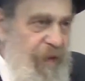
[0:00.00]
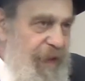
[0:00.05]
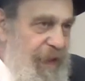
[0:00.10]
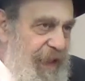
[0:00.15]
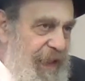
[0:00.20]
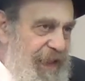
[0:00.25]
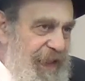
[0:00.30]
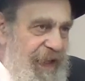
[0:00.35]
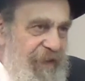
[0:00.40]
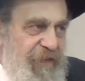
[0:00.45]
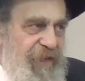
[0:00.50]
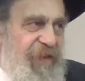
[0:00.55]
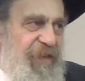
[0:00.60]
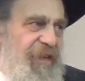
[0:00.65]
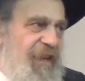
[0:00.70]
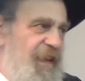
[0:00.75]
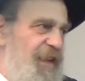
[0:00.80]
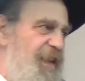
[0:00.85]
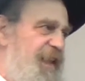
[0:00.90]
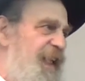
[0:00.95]
And every
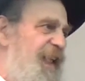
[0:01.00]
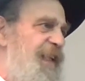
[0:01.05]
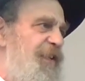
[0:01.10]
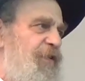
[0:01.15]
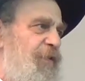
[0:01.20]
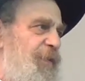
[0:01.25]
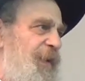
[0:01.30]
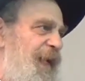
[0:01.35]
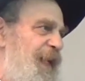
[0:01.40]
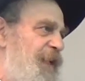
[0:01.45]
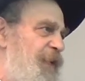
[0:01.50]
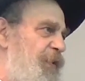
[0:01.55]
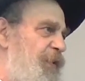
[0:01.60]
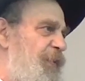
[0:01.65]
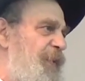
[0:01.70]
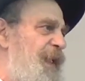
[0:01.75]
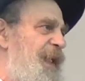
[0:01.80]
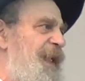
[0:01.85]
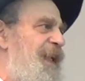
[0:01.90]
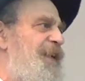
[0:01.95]
single Yid, no matter
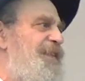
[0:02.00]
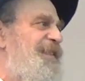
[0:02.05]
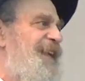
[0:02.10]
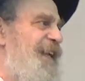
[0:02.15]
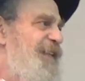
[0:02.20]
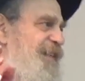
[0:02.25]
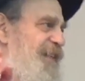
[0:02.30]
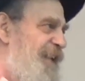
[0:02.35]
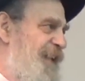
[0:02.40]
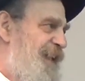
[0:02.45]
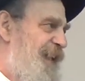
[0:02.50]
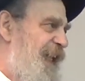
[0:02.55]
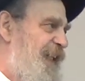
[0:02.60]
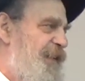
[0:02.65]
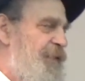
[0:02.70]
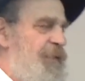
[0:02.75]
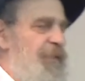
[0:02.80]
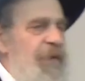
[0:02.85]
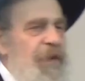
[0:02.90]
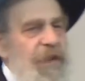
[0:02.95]
who he is, has a
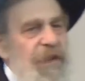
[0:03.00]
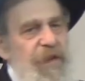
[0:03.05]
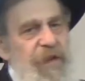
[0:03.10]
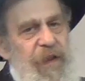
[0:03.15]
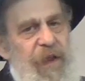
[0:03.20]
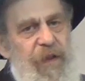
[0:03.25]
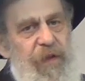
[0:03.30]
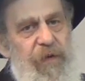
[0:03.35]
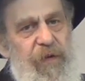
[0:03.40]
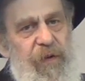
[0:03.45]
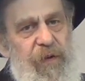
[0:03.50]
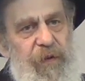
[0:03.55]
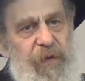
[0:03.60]
connection with the entire Torah.